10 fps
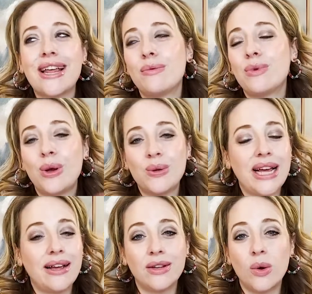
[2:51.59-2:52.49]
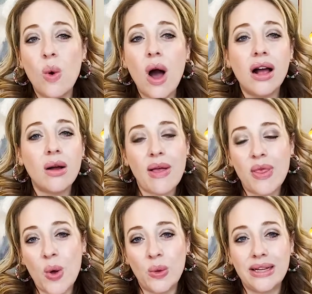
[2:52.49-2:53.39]
and then we'll go take a little walk around
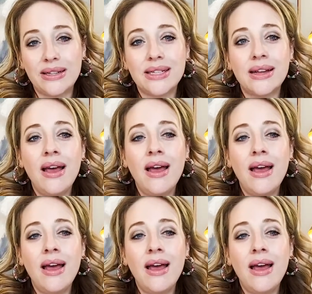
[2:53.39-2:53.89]
the Oatlands